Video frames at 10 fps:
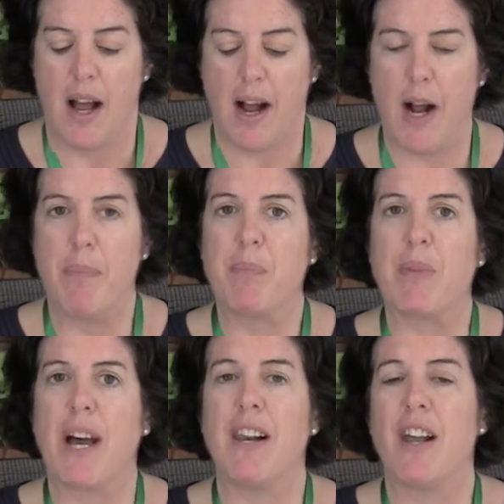And
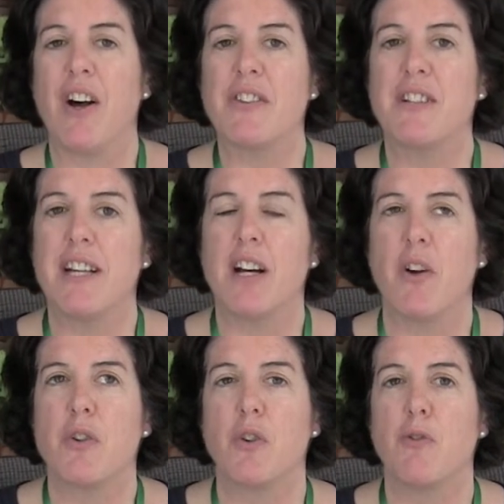lastly,
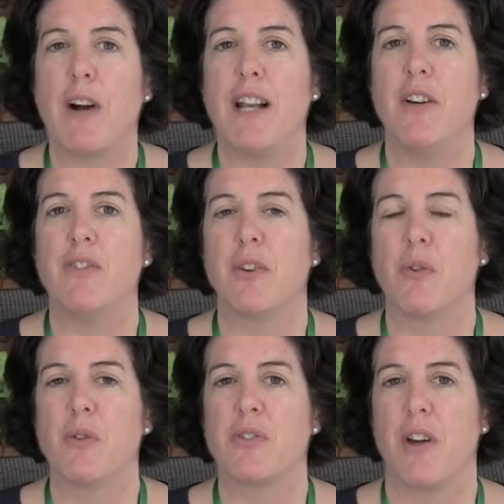cultural values
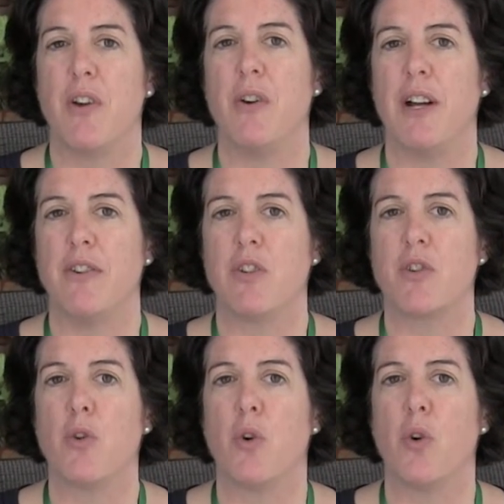also
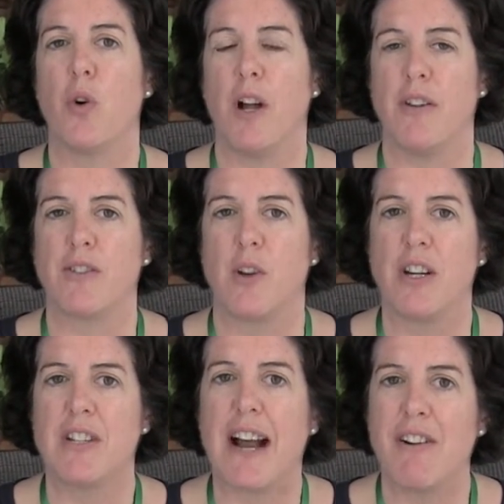ensure
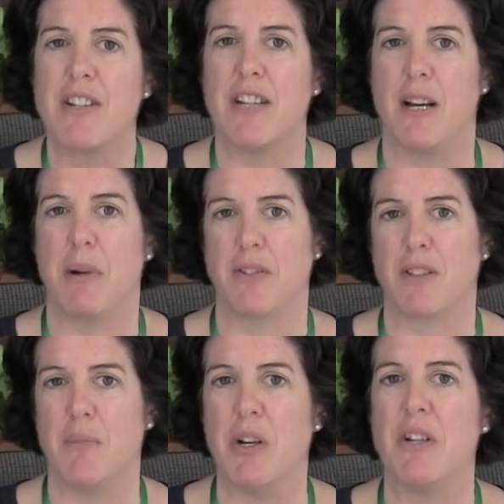solidarity amongst
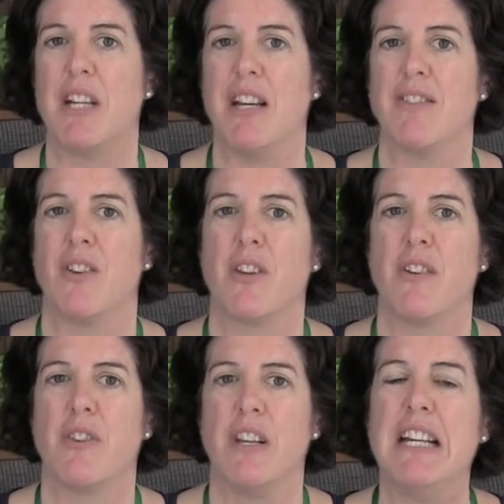communities, that
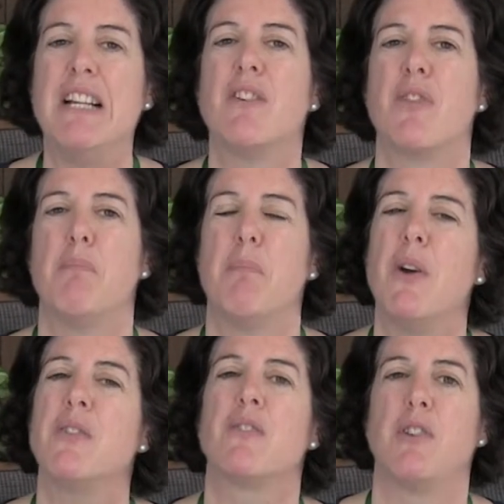the needs of the
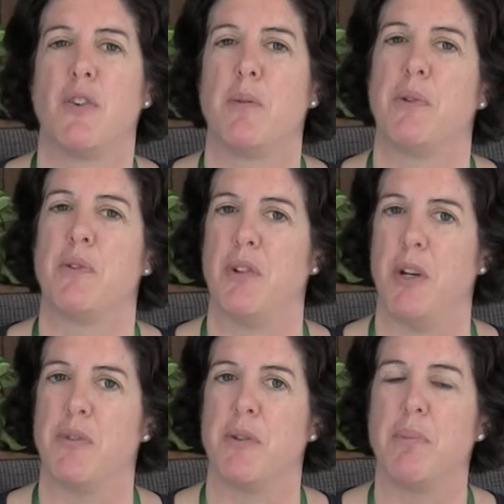most vulnerable
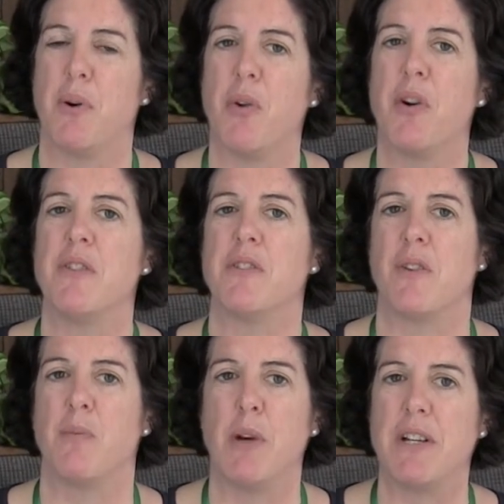groups, the poorest,
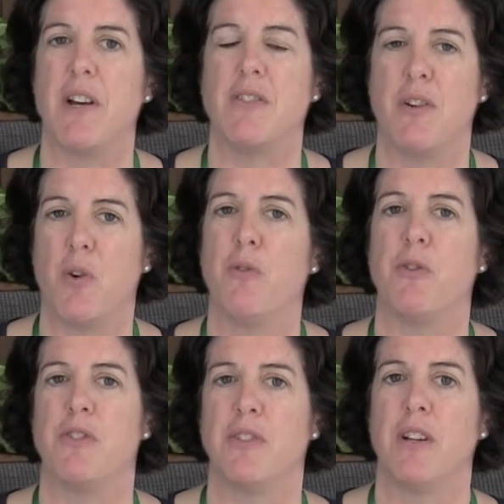the widows, the
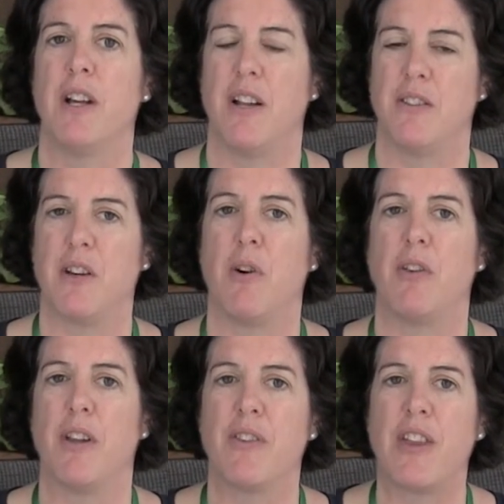orphans, and so
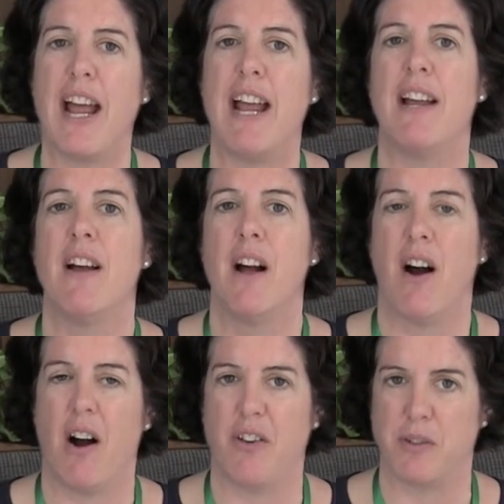on, that they
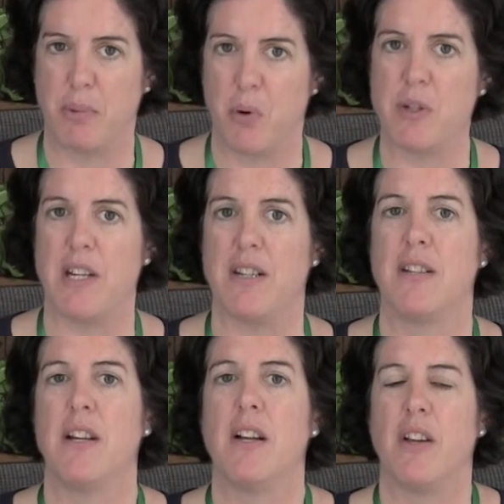are supported,
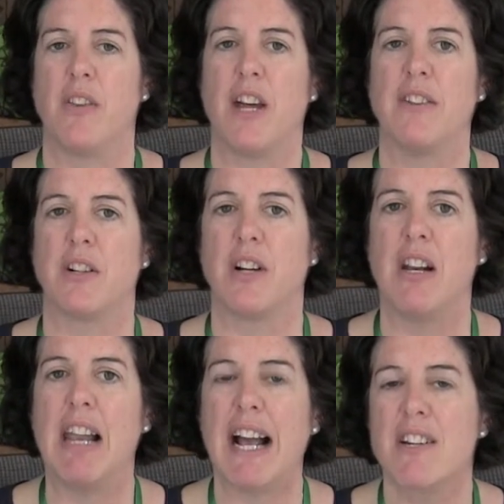that there's a
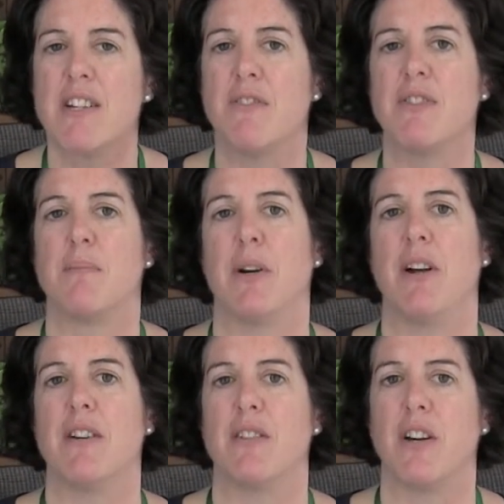collective
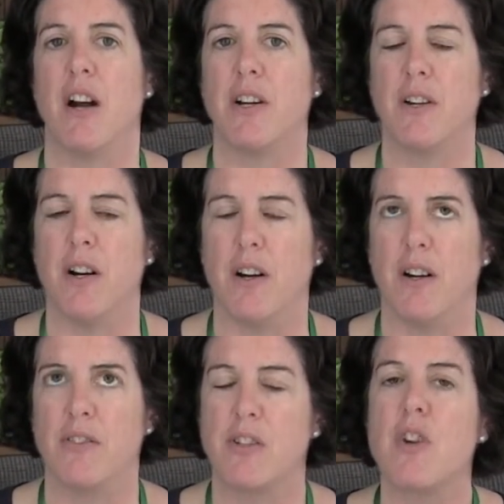spirit,
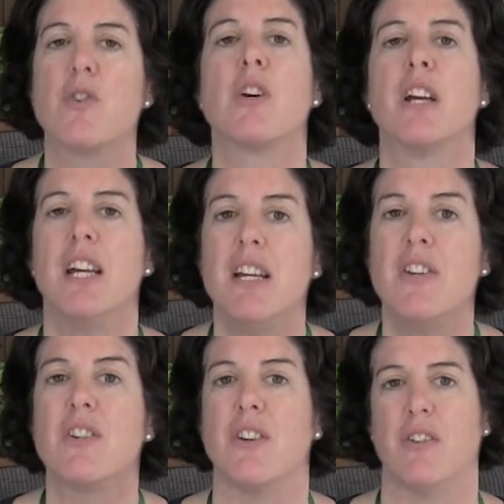a social
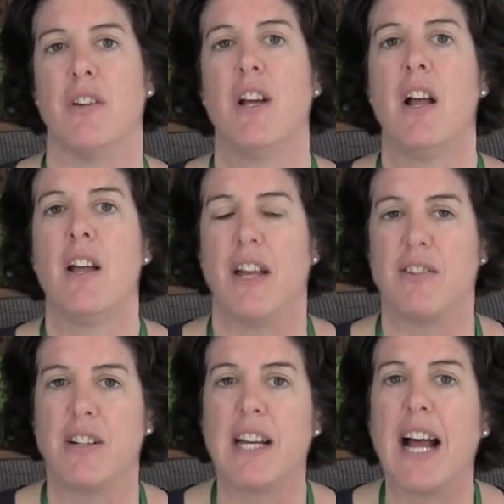cohesion, and
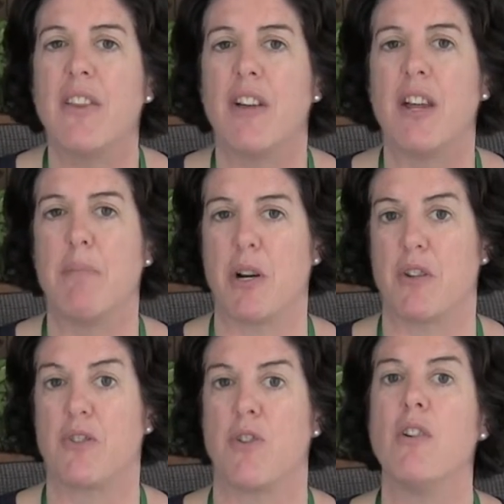together they're much
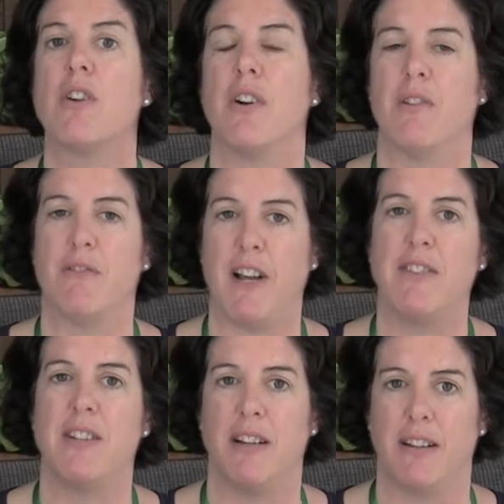stronger in
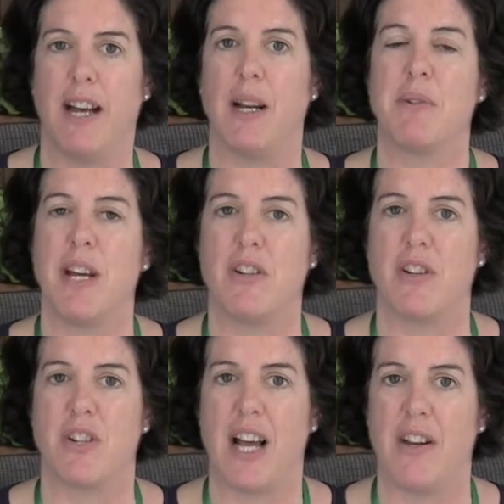facing adaptation
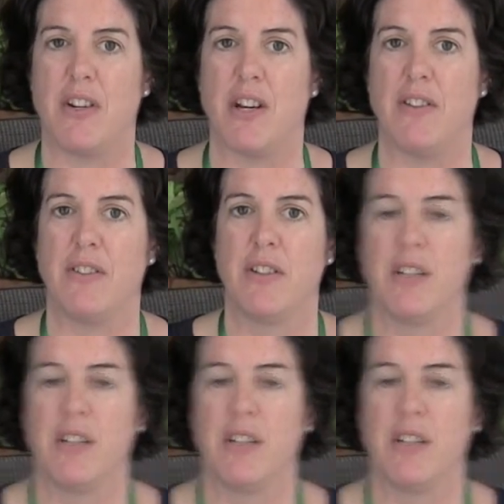challenges.